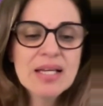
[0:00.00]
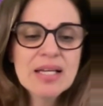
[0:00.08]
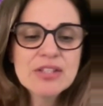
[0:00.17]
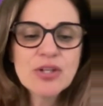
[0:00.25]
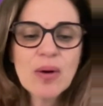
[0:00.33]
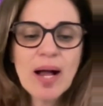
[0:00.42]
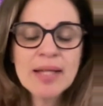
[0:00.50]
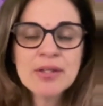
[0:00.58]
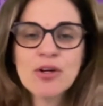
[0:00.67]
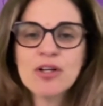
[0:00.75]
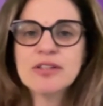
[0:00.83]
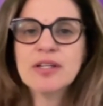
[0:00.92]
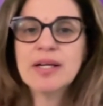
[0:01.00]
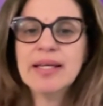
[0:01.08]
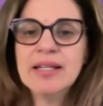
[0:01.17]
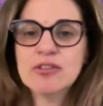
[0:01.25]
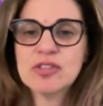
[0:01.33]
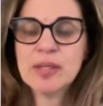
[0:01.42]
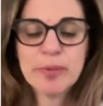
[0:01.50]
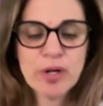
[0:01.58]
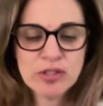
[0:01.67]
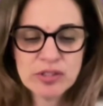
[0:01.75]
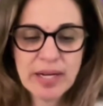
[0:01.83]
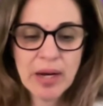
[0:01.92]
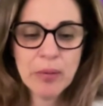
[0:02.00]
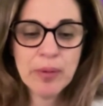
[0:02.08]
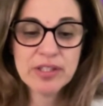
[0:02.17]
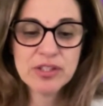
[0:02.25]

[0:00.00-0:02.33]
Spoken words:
So another interesting project that I want to